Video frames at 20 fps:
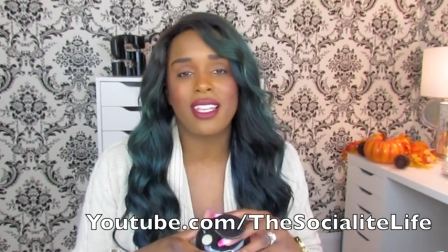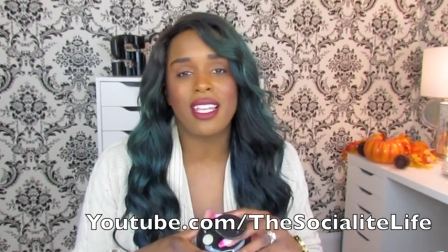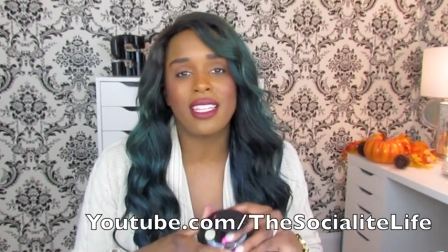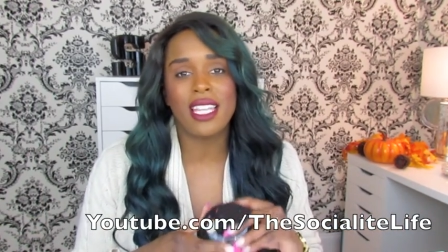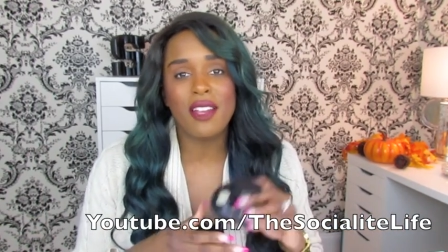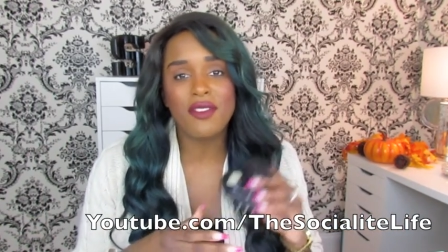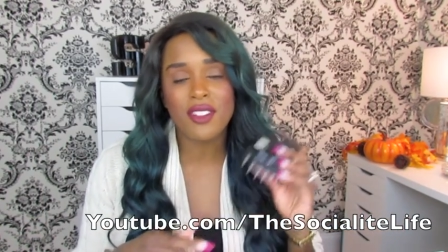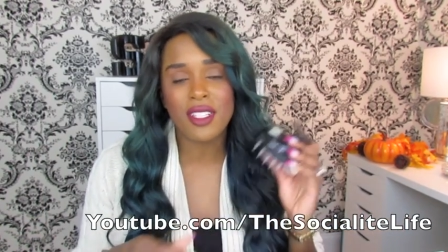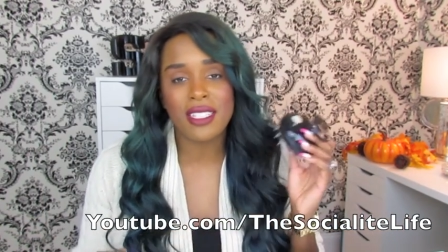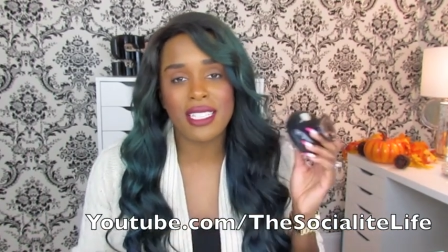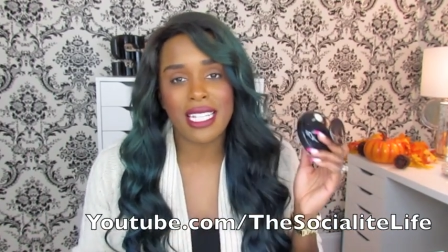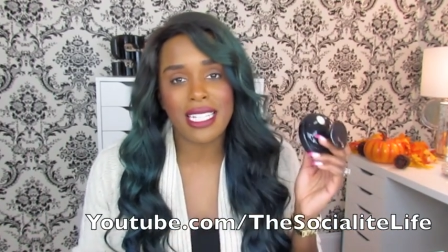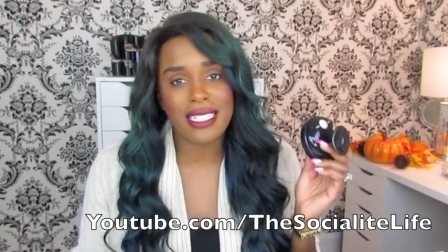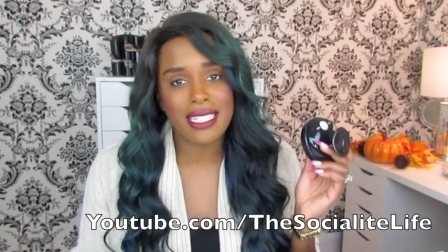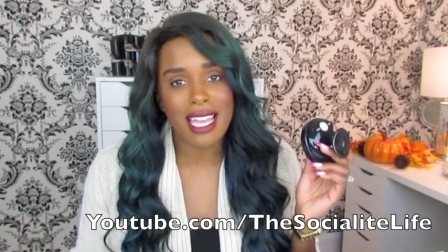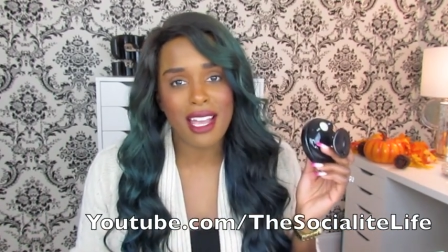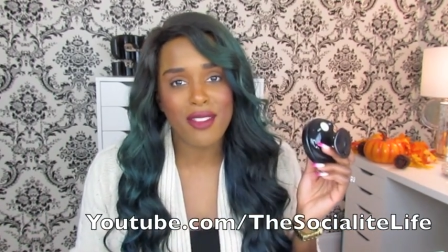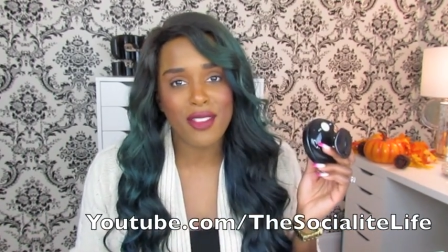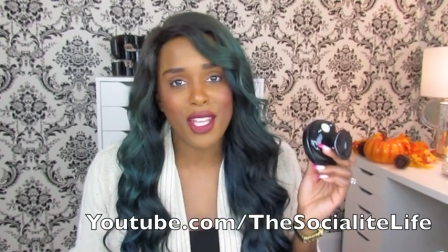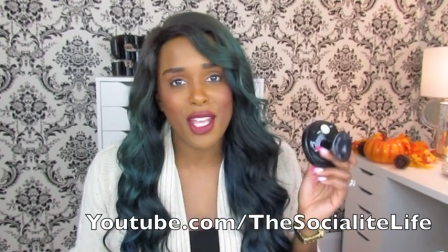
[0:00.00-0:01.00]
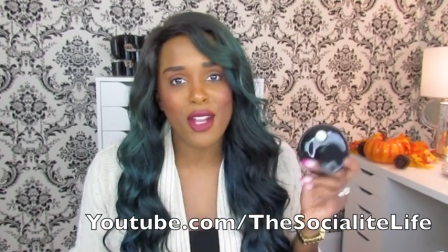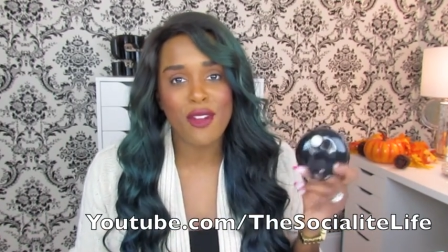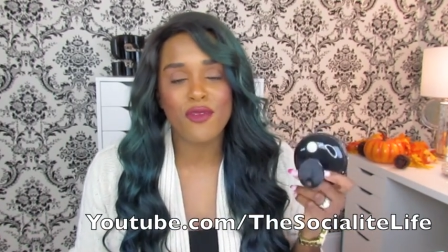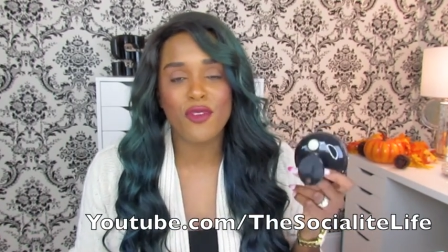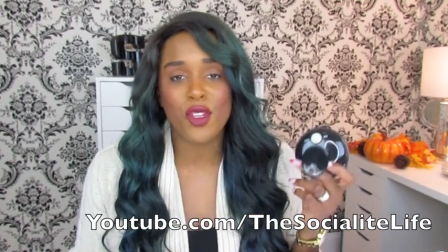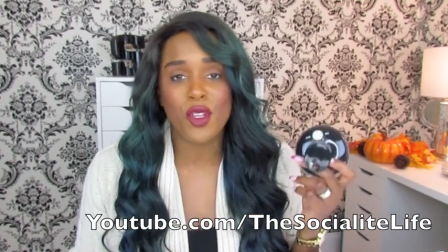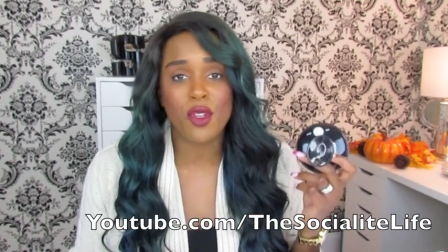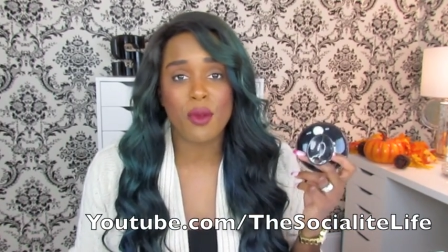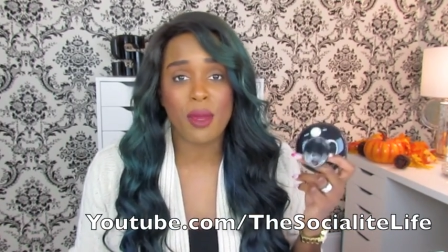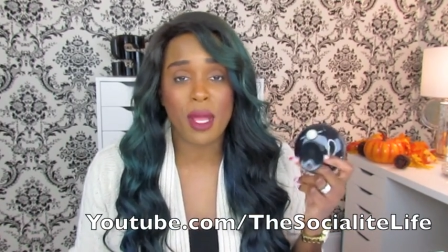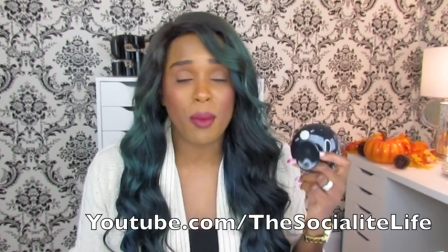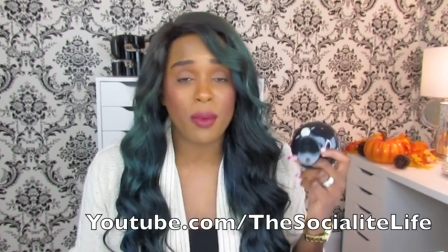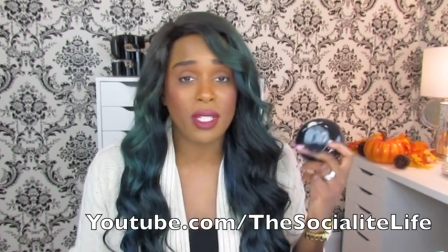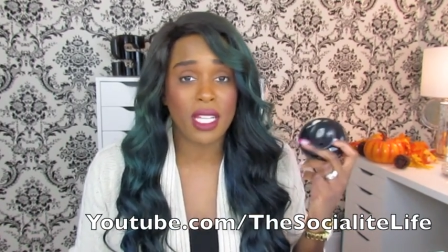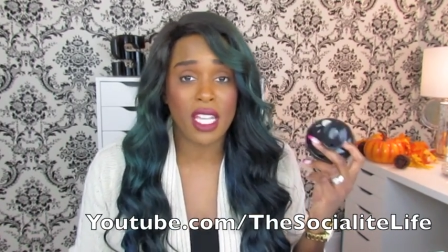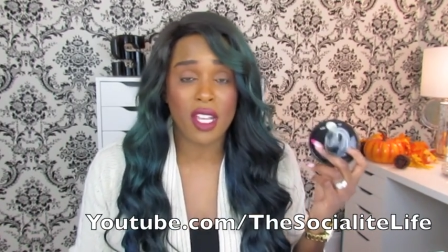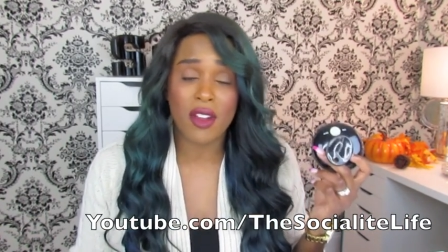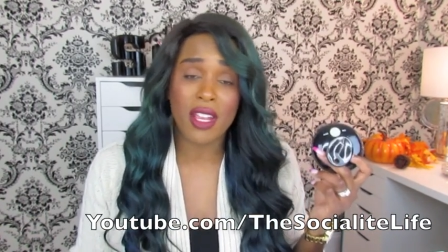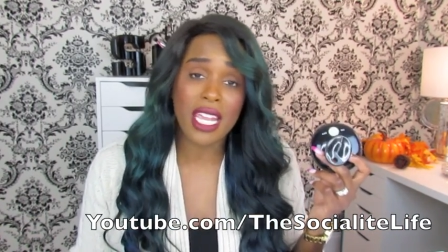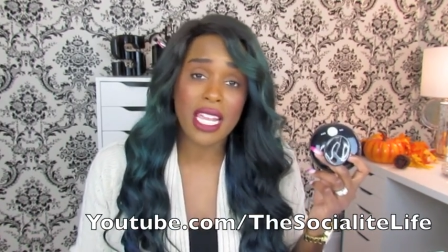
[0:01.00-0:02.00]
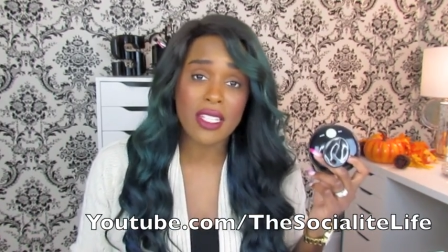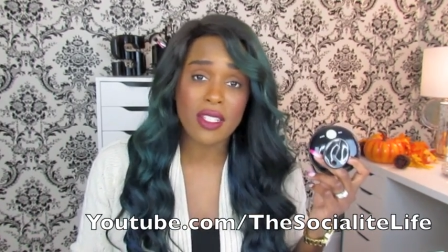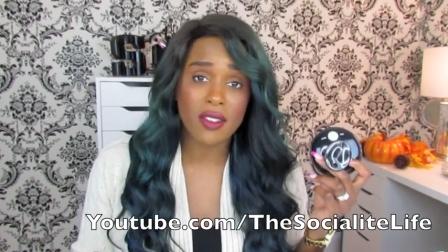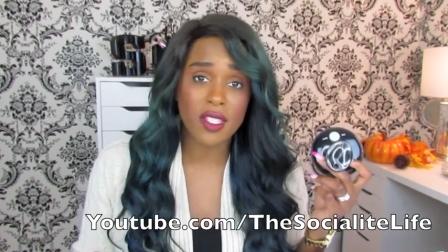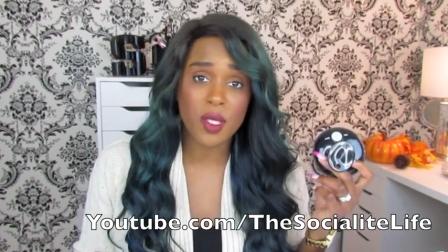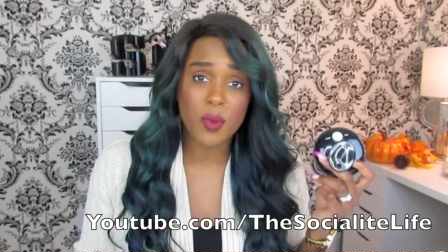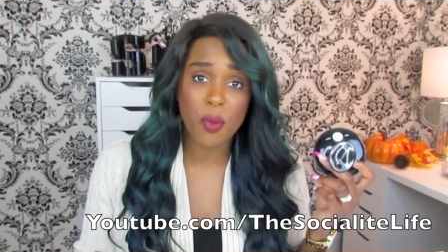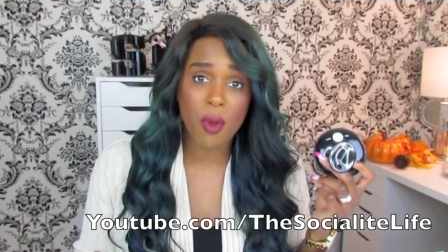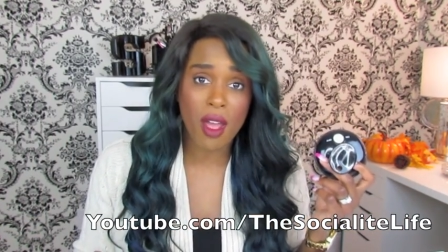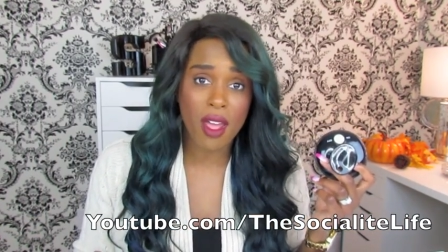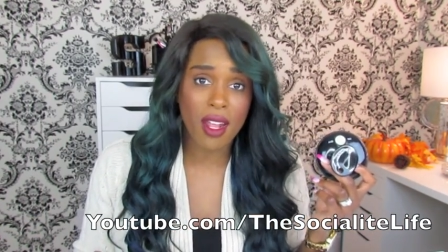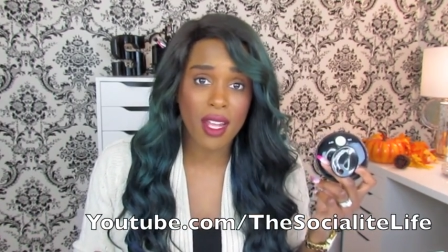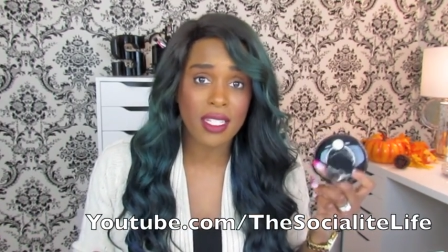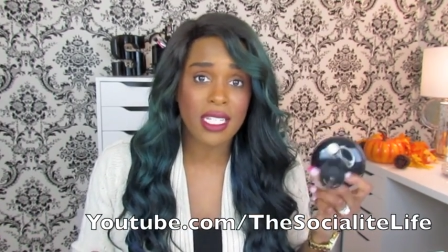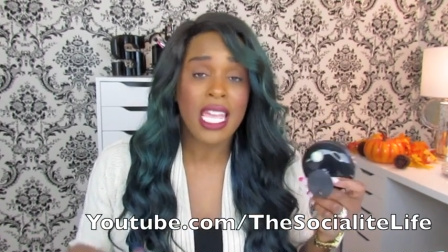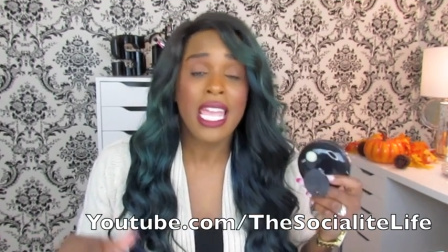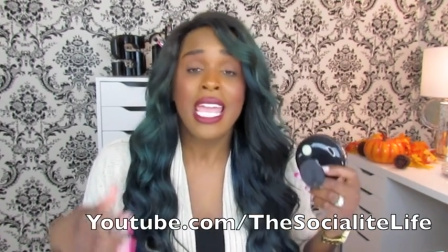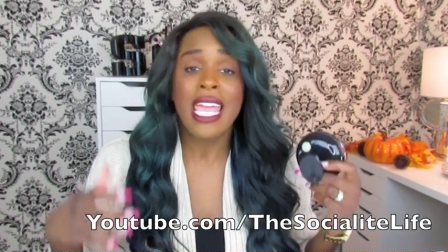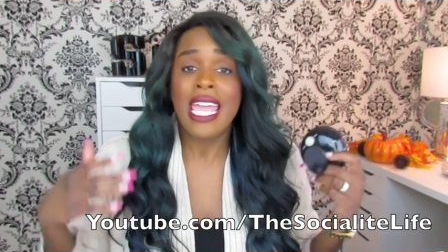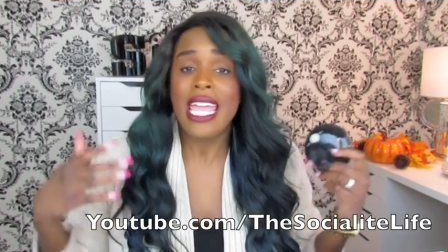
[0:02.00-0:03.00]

I left a link down there for you to be able to get your hands on this product.